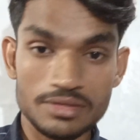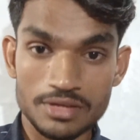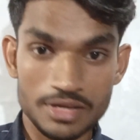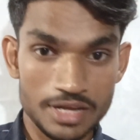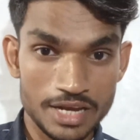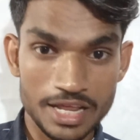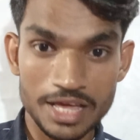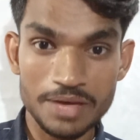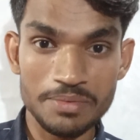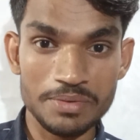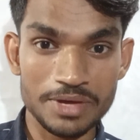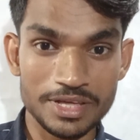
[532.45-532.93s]

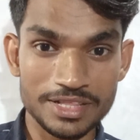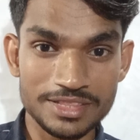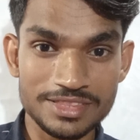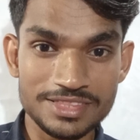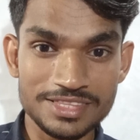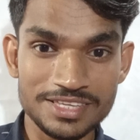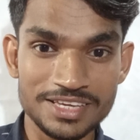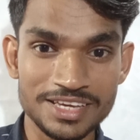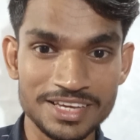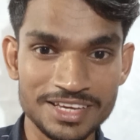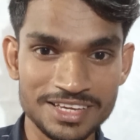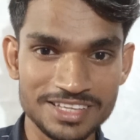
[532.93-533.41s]

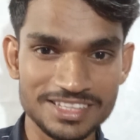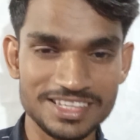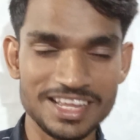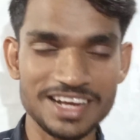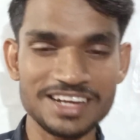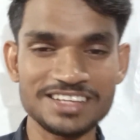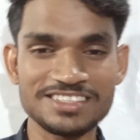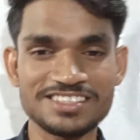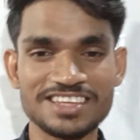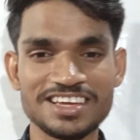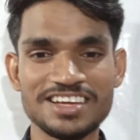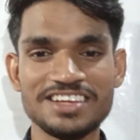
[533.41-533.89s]
11th,
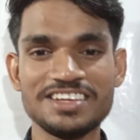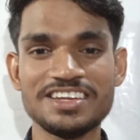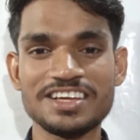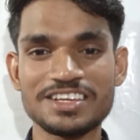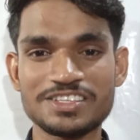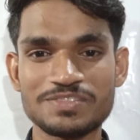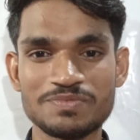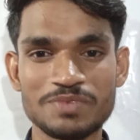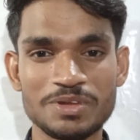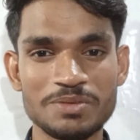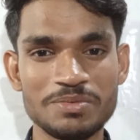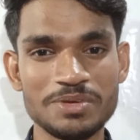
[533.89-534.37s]
that is the
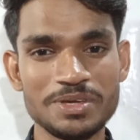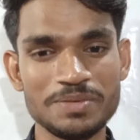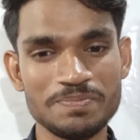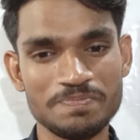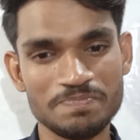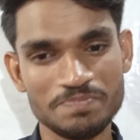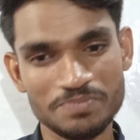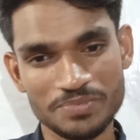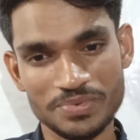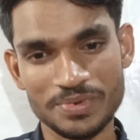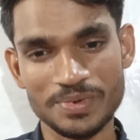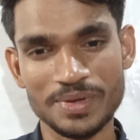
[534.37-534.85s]
index will be
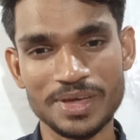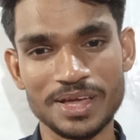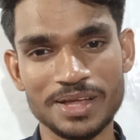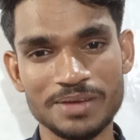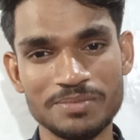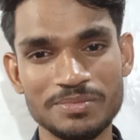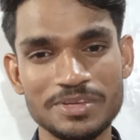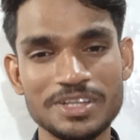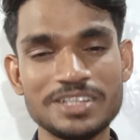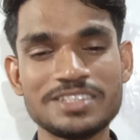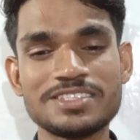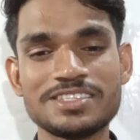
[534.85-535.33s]

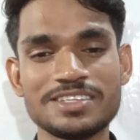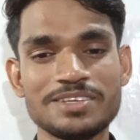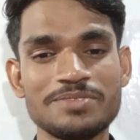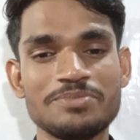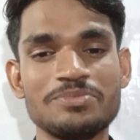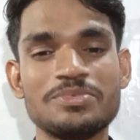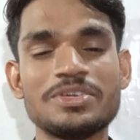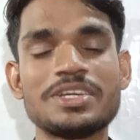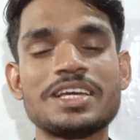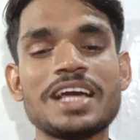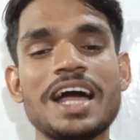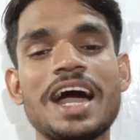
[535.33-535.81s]
fair, means
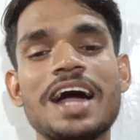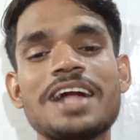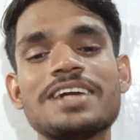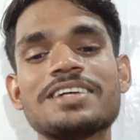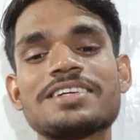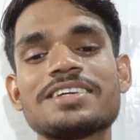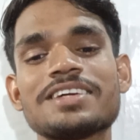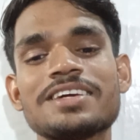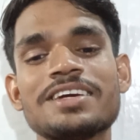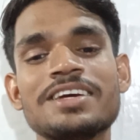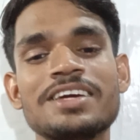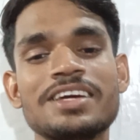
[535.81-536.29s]
we
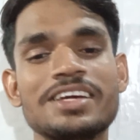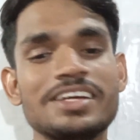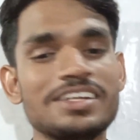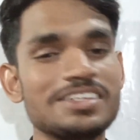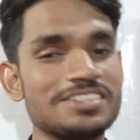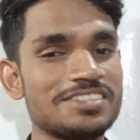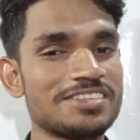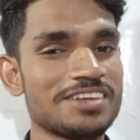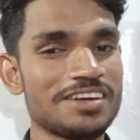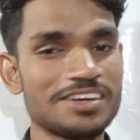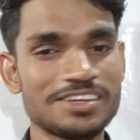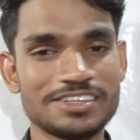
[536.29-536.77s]
can't
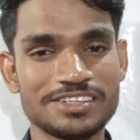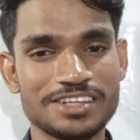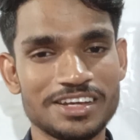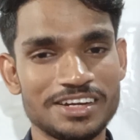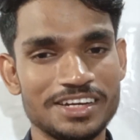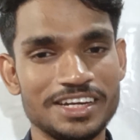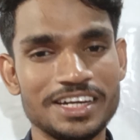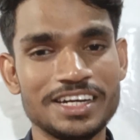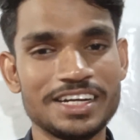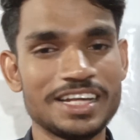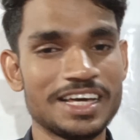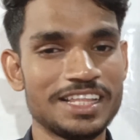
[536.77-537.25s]
insert the
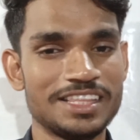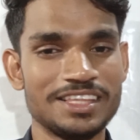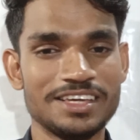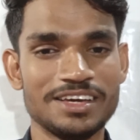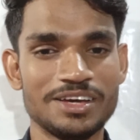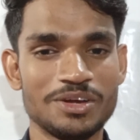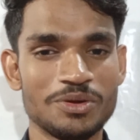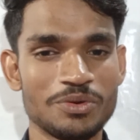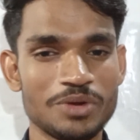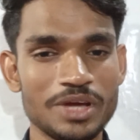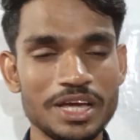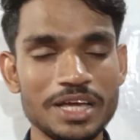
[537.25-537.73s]
data
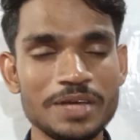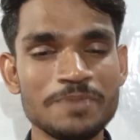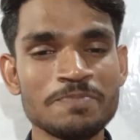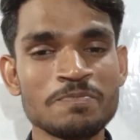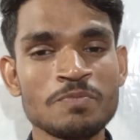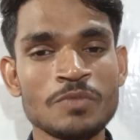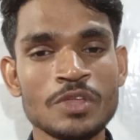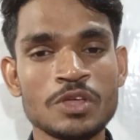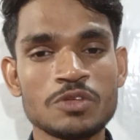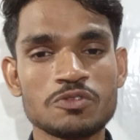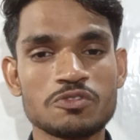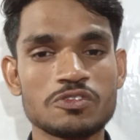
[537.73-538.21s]
there. Okay,
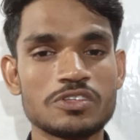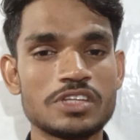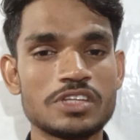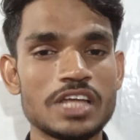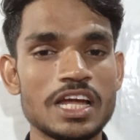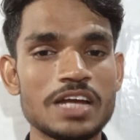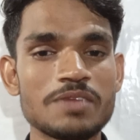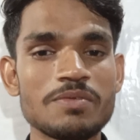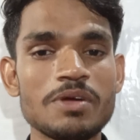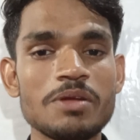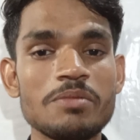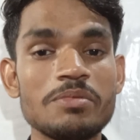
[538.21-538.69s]
so
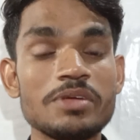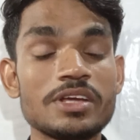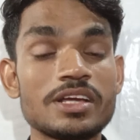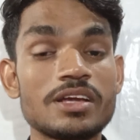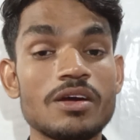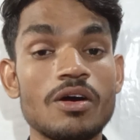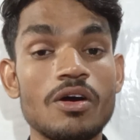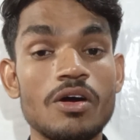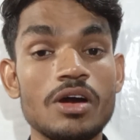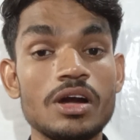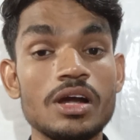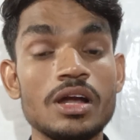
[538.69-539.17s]
that will be
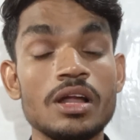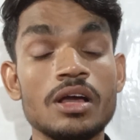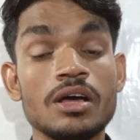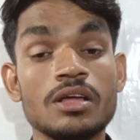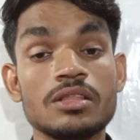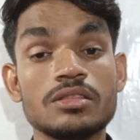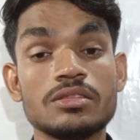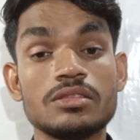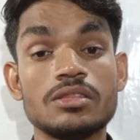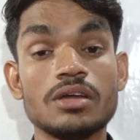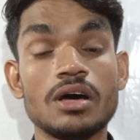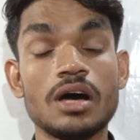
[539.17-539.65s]
called
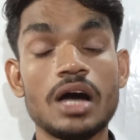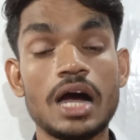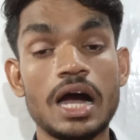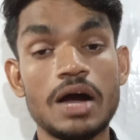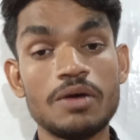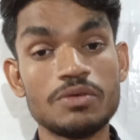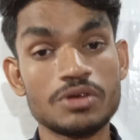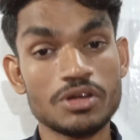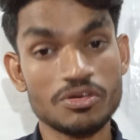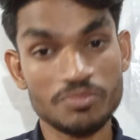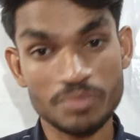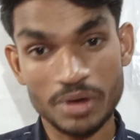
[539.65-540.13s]
the
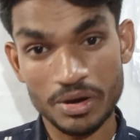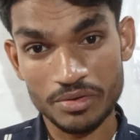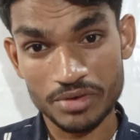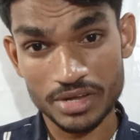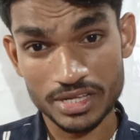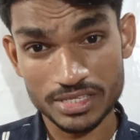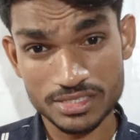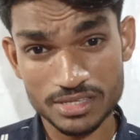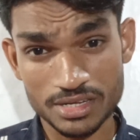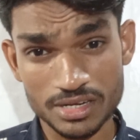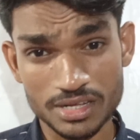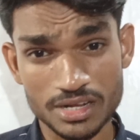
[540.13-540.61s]
out of
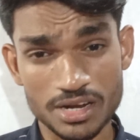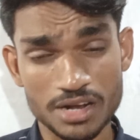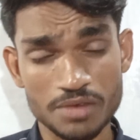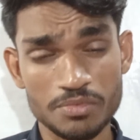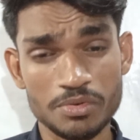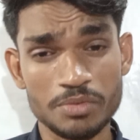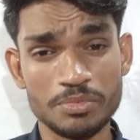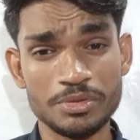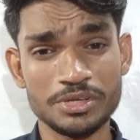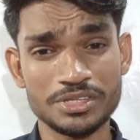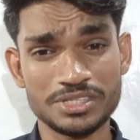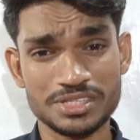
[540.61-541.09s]
foundation error
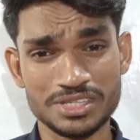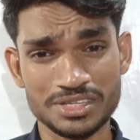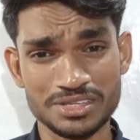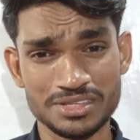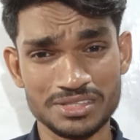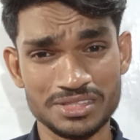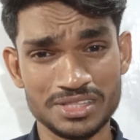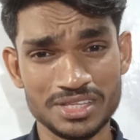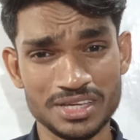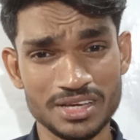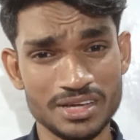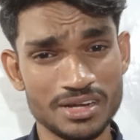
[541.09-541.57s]
will be
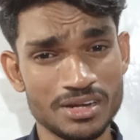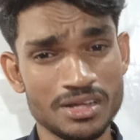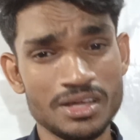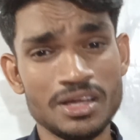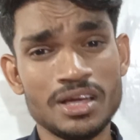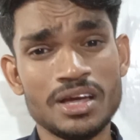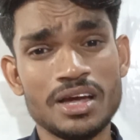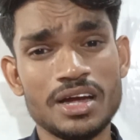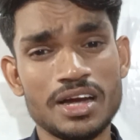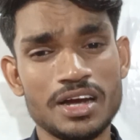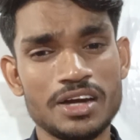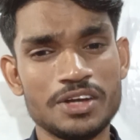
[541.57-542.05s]
there,
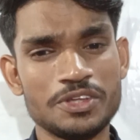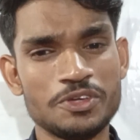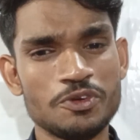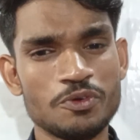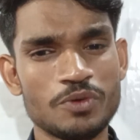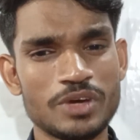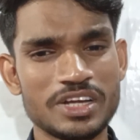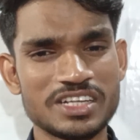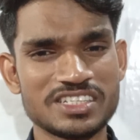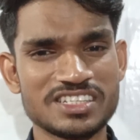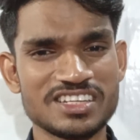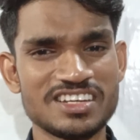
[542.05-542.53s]
and you
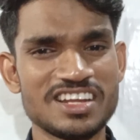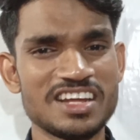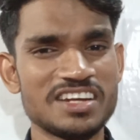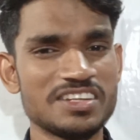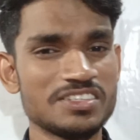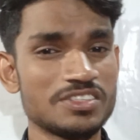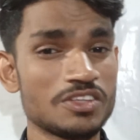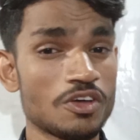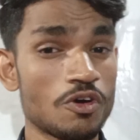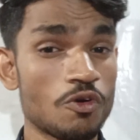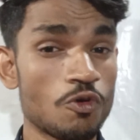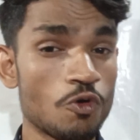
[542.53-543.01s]
can say that
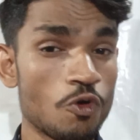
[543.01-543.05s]
is a